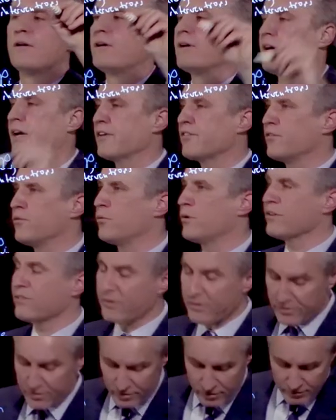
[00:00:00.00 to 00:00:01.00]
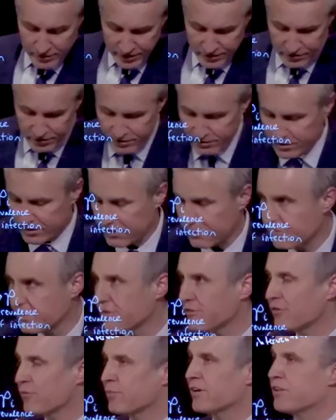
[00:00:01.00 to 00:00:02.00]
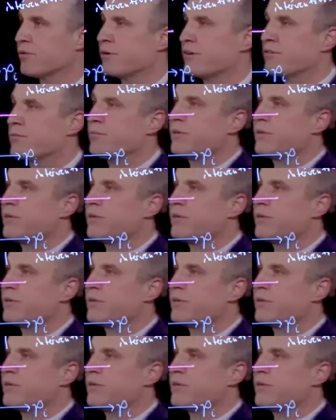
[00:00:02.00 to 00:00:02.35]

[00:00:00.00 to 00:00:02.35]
Actually, one such intervention, intervention, by the way, is